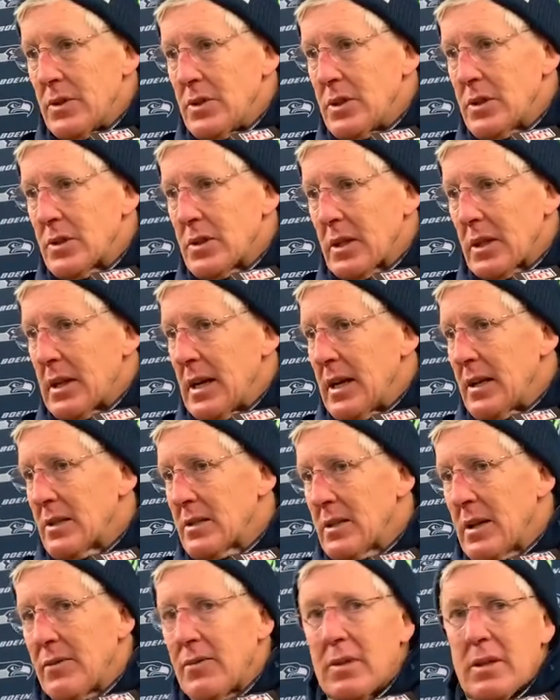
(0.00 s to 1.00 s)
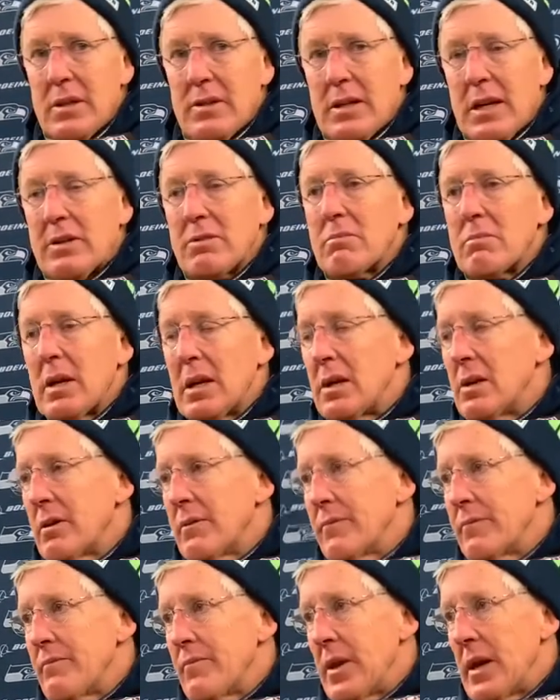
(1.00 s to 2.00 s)
Just the kind of stuff that these guys are made
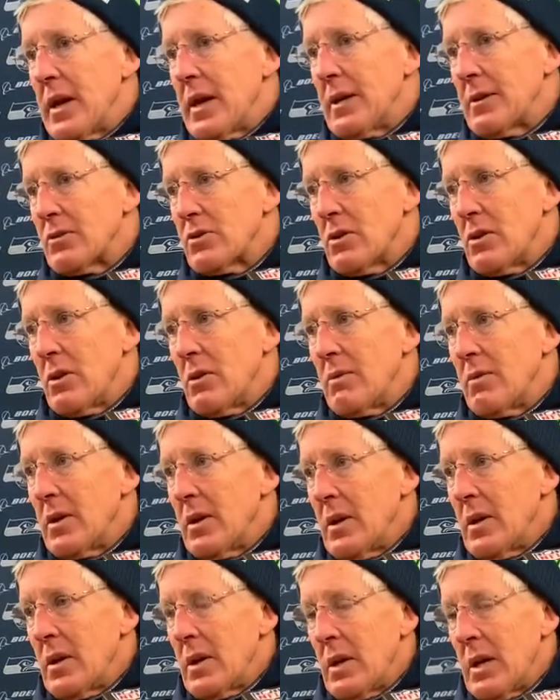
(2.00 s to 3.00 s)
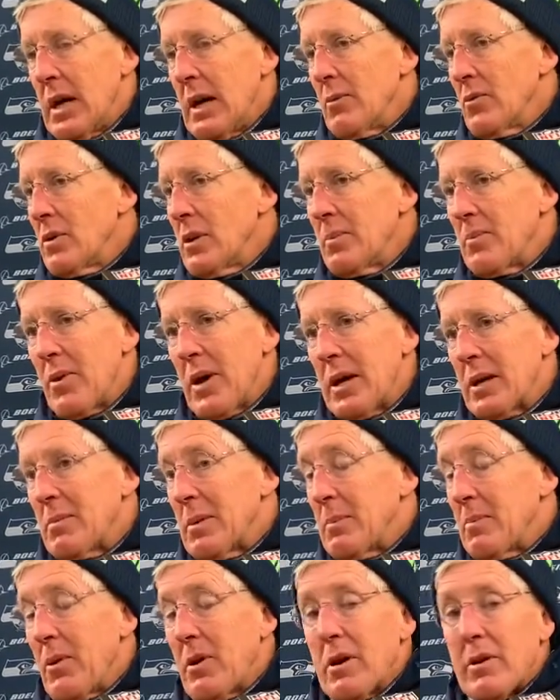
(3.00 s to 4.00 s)
of. And so I'm really proud to
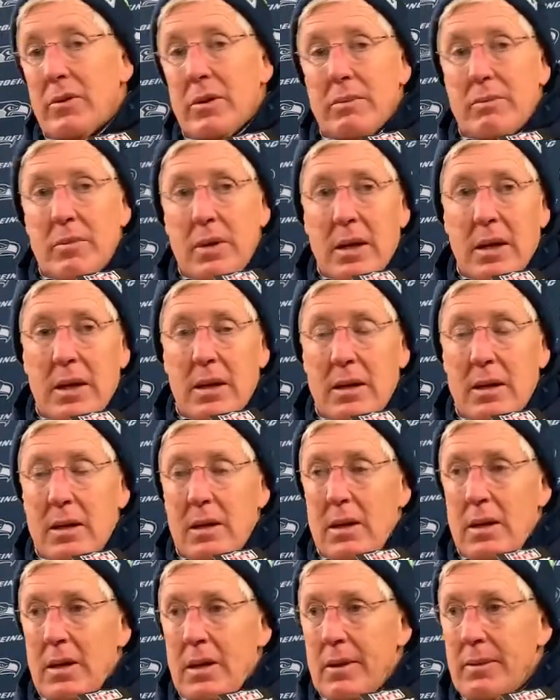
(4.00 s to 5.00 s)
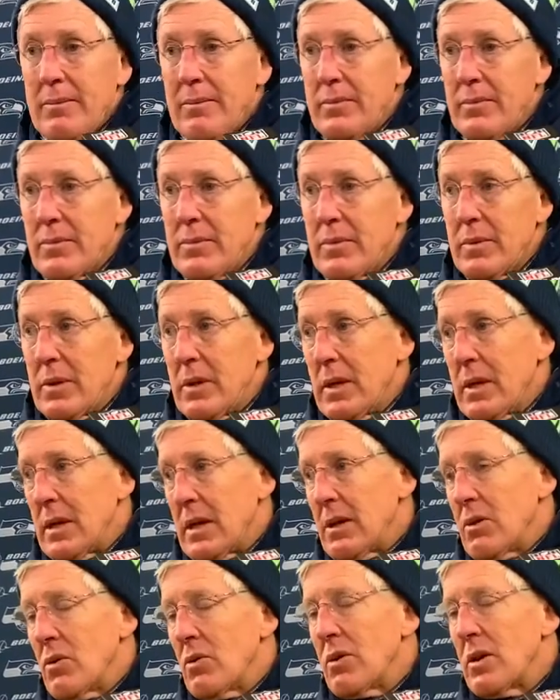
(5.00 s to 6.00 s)
be part of it.
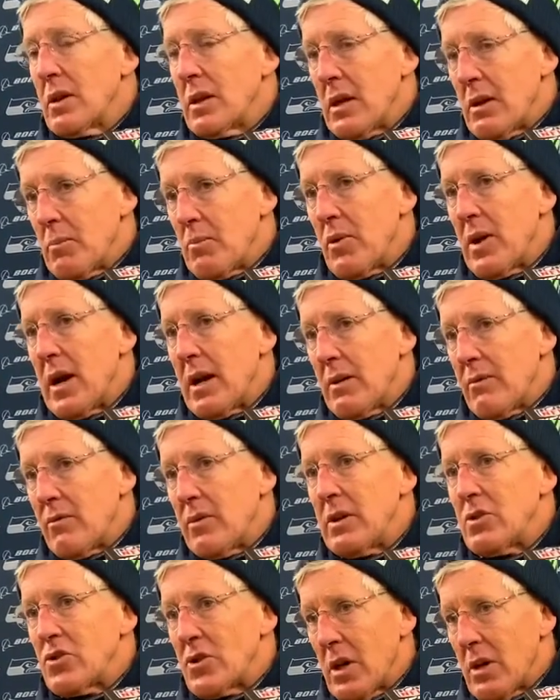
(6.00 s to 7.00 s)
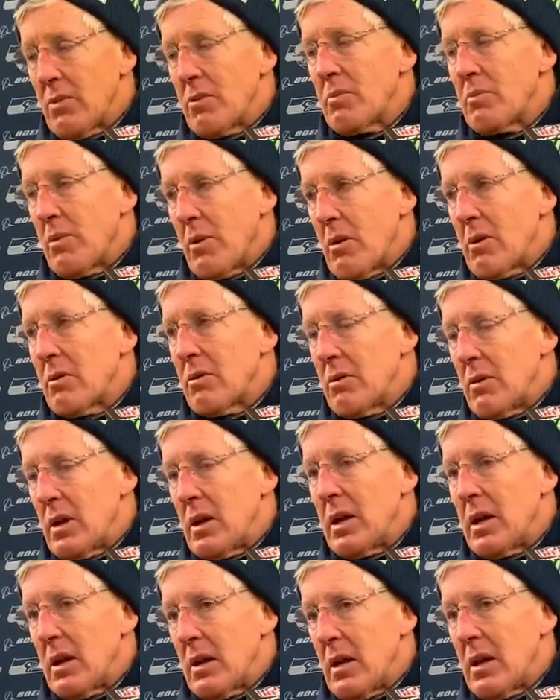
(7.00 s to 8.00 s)
And I know that they're proud of each other
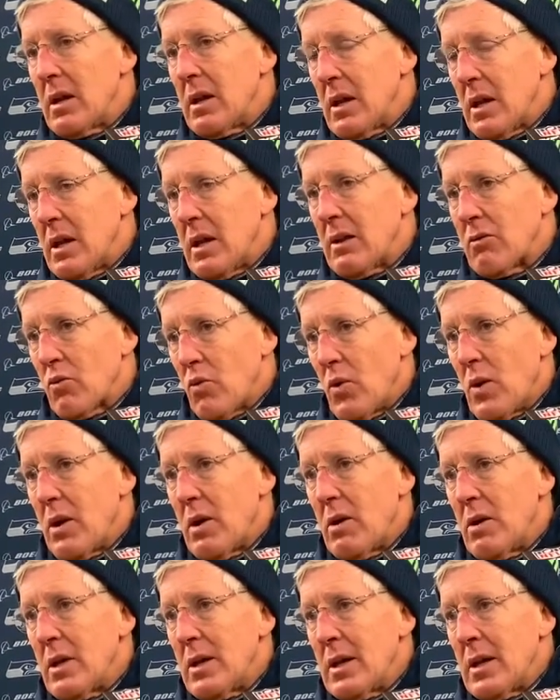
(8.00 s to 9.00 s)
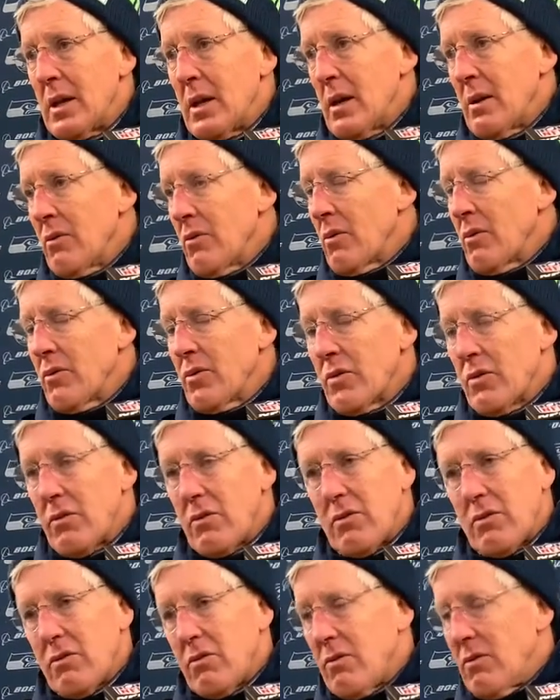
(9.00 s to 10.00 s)
as well. We're
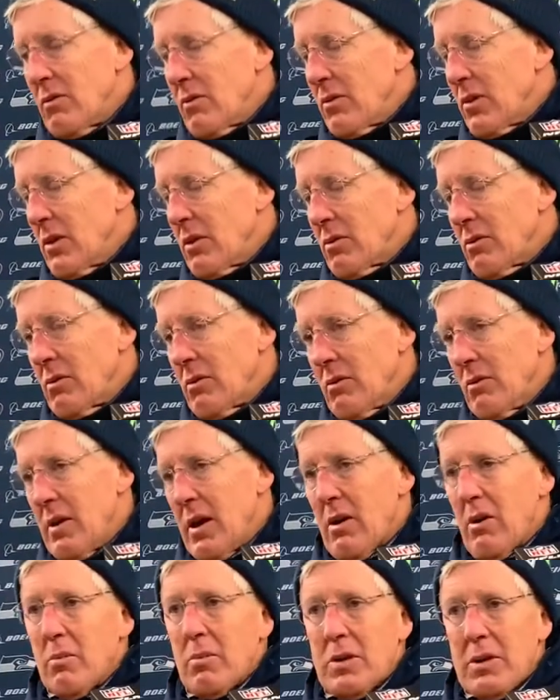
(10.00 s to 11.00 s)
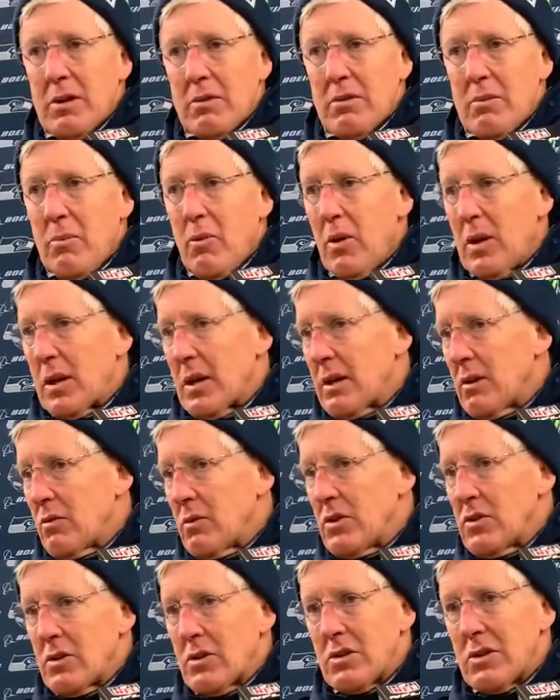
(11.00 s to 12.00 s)
still terribly disappointed because
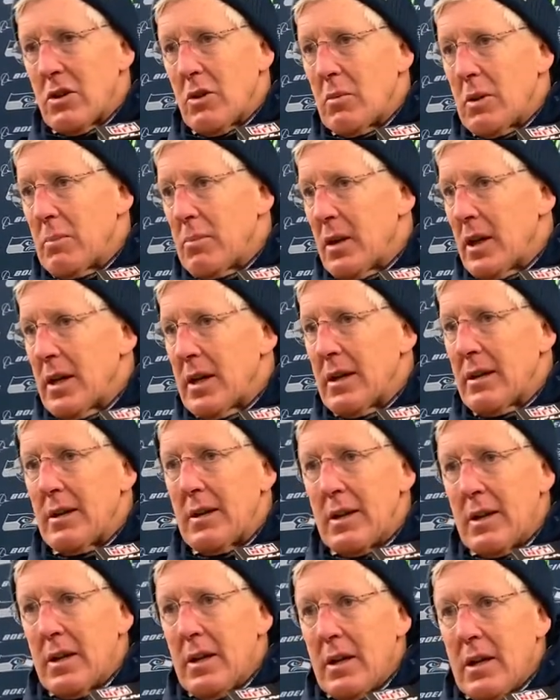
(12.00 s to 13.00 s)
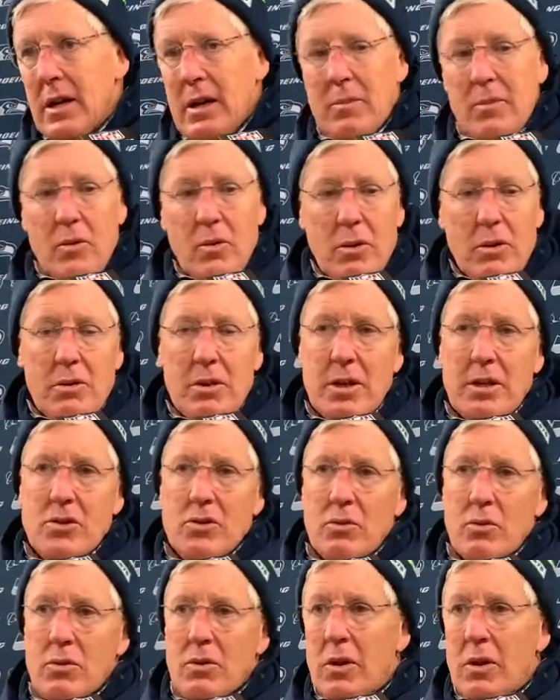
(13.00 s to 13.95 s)
we should still be playing. I mean, we're an inch